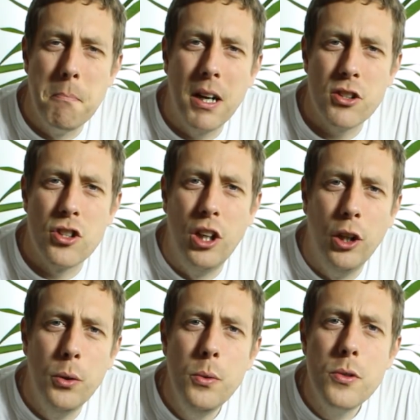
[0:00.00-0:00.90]
much to
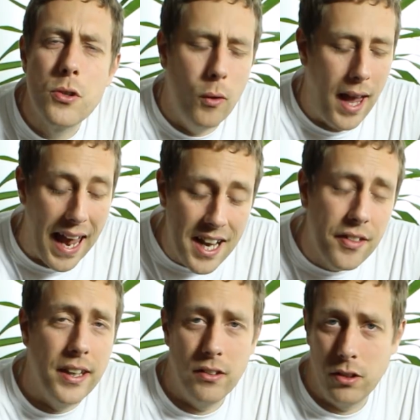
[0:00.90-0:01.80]
lose or
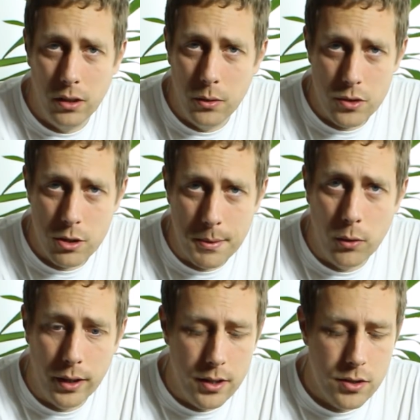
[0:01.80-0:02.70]
anything to lose, to be
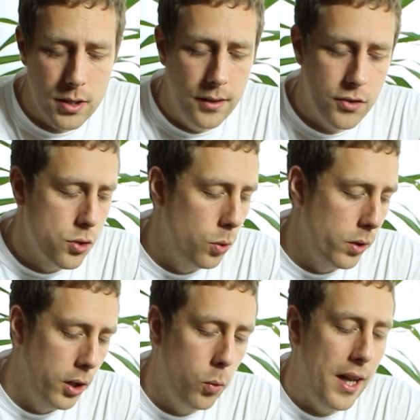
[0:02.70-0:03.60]
honest, if
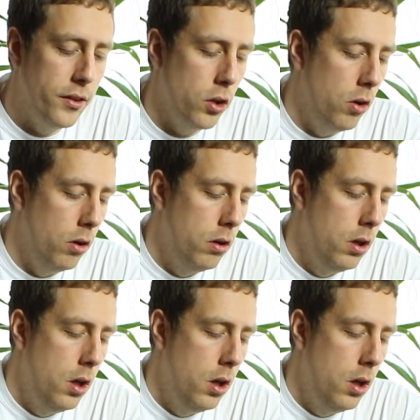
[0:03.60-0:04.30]
stored in Guangdong